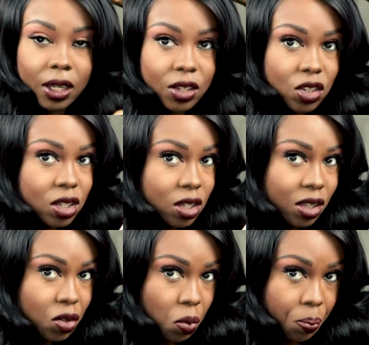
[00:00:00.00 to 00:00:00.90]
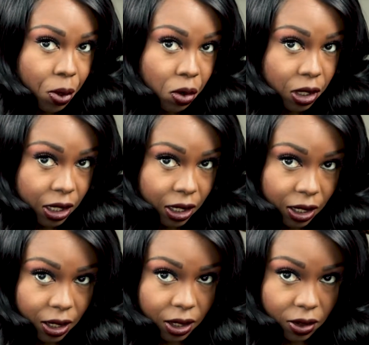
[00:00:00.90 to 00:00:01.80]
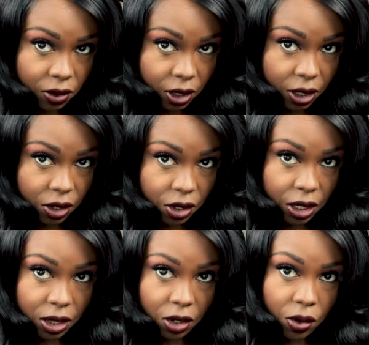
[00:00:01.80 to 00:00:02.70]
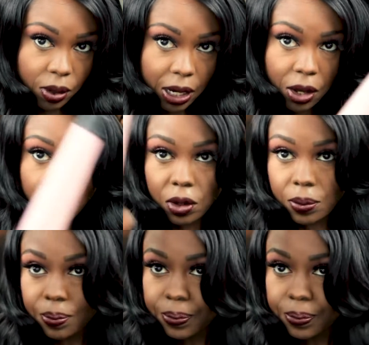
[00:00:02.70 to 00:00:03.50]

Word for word: It's just a little bulky here in the crown.